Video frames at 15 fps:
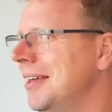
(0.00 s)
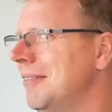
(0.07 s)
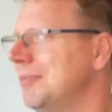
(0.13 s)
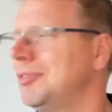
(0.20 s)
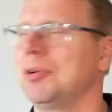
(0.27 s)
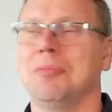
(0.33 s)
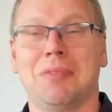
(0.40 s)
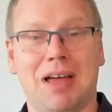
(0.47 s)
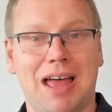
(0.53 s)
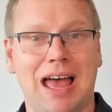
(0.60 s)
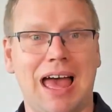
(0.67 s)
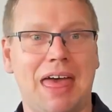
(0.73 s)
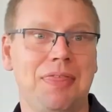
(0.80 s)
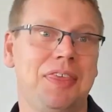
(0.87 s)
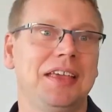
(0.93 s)
So
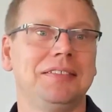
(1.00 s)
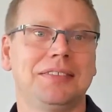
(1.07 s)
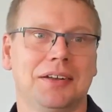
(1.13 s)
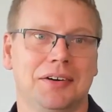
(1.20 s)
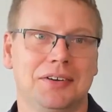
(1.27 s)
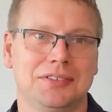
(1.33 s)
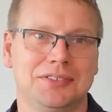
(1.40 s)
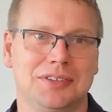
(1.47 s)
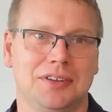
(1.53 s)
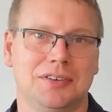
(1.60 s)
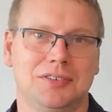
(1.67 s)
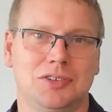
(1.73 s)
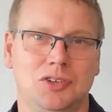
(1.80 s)
I think there is